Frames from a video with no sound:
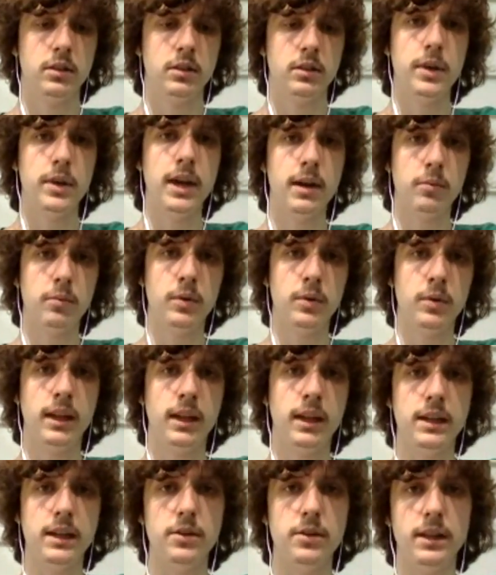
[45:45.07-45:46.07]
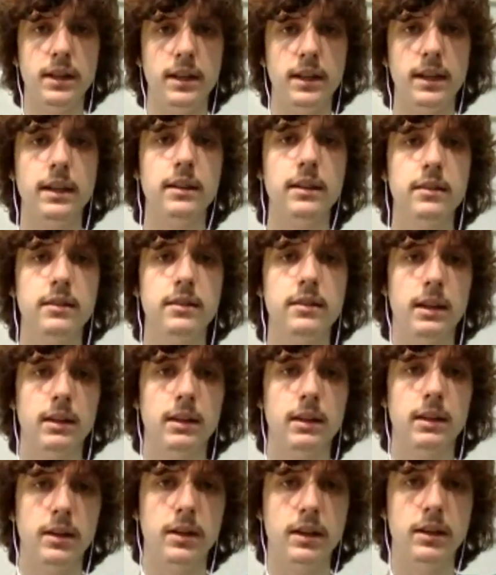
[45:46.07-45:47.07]
We have one lady who didn't get it, so
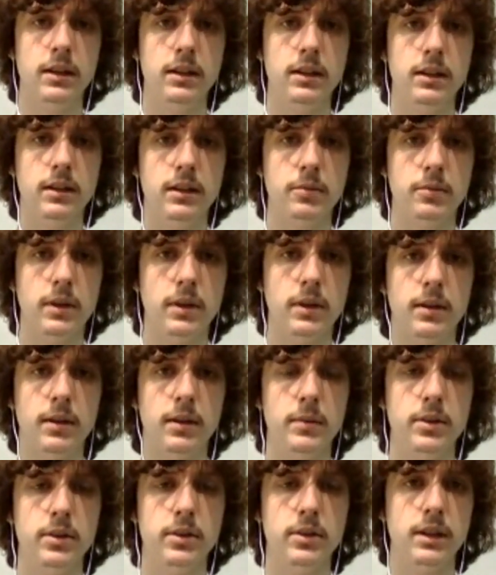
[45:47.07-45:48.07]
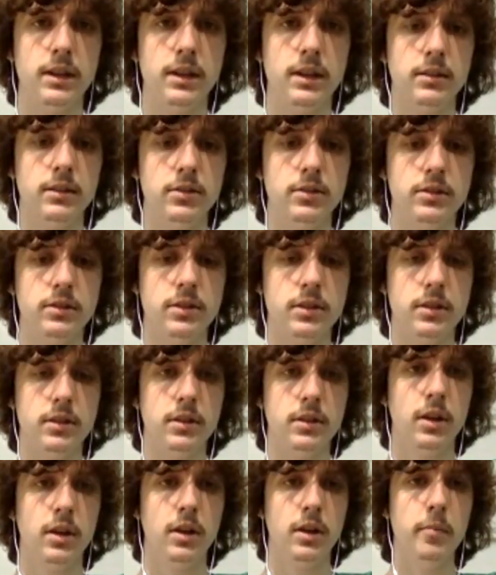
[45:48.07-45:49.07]
that's why I'm mentioning it, just to
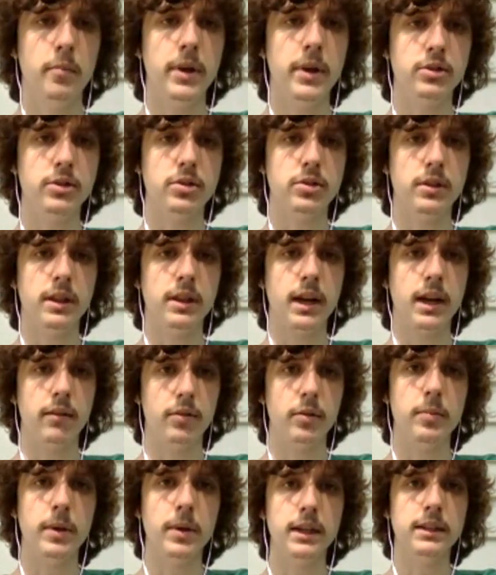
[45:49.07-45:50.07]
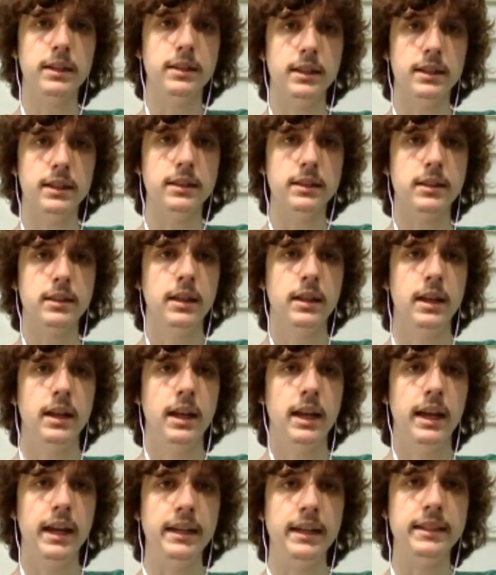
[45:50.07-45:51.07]
make sure that everybody does
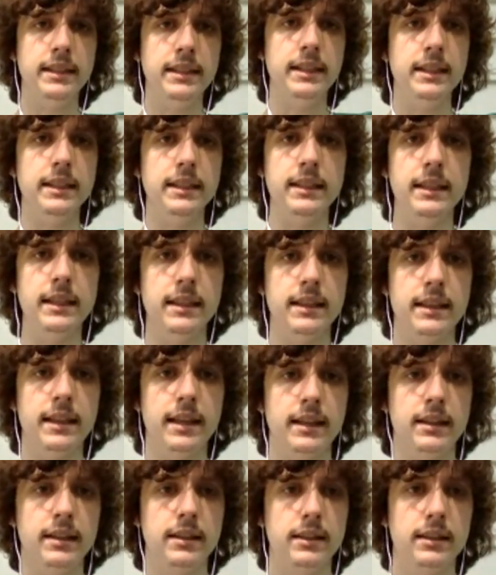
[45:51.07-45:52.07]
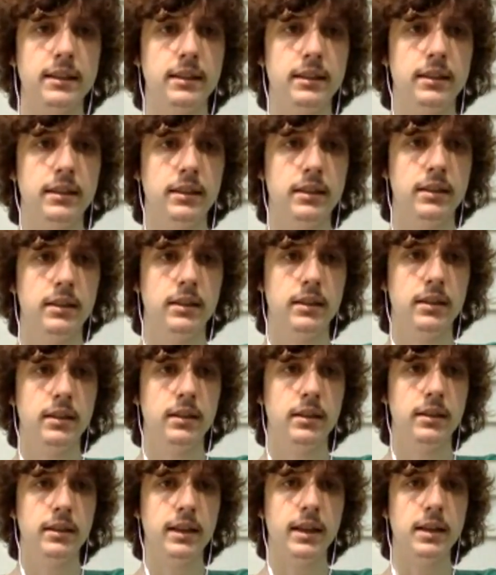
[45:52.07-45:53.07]
indeed get that
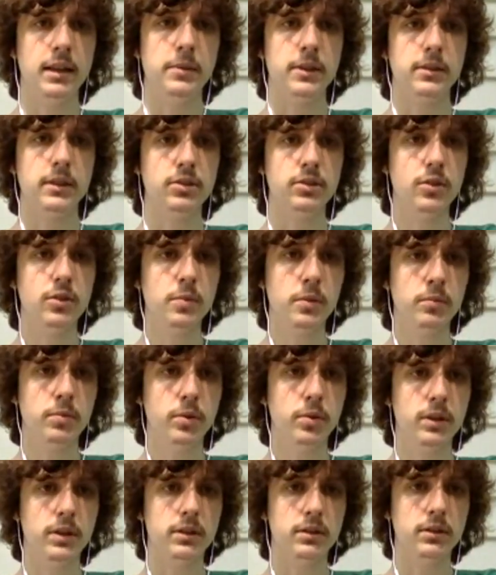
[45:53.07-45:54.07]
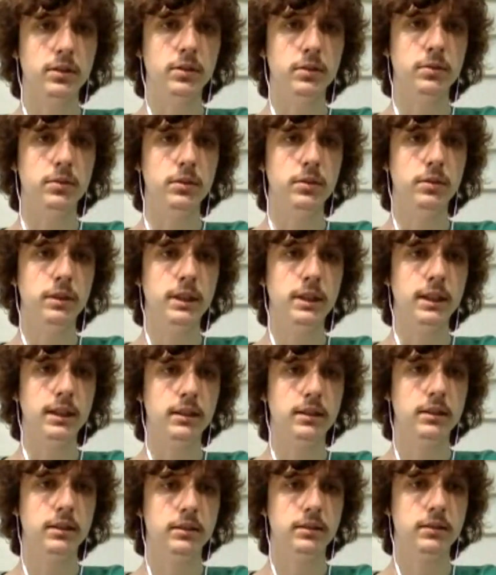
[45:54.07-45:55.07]
that email, because it's super important. You need it.